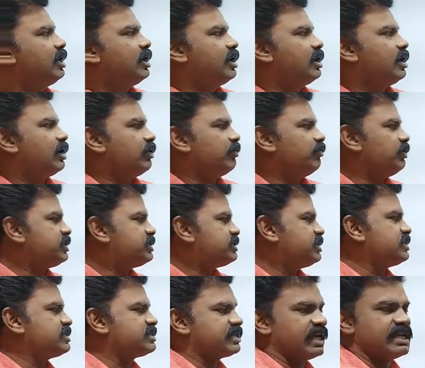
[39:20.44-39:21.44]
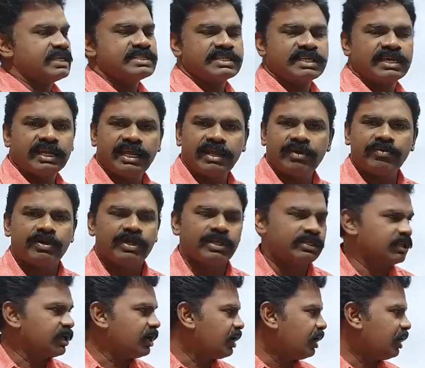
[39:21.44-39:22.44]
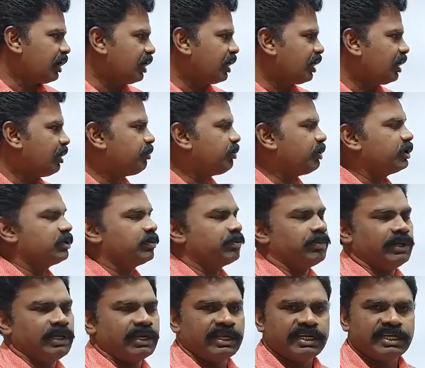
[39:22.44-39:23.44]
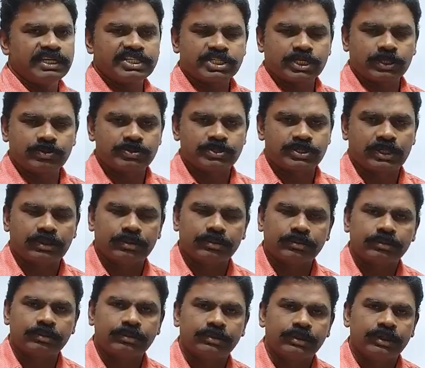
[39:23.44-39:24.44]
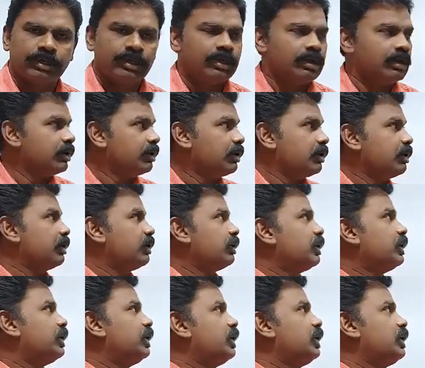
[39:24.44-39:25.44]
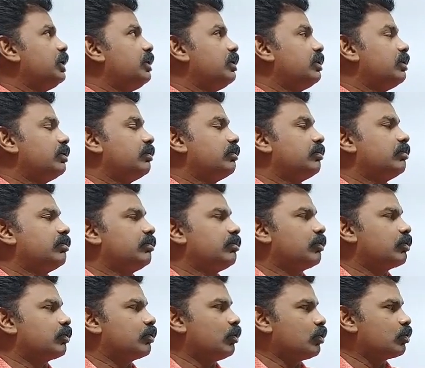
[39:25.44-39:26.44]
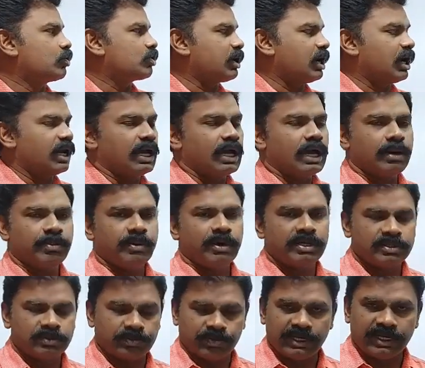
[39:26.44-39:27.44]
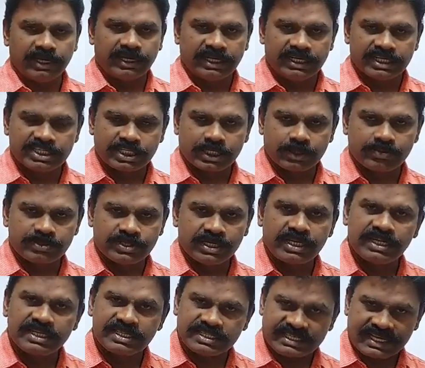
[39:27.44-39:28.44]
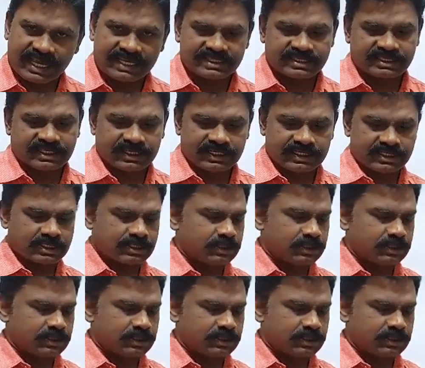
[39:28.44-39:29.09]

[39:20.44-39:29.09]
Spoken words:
which is engraved on the Allahabad pillar inscription. He wrote Allahabad pillar inscription in Sanskrit.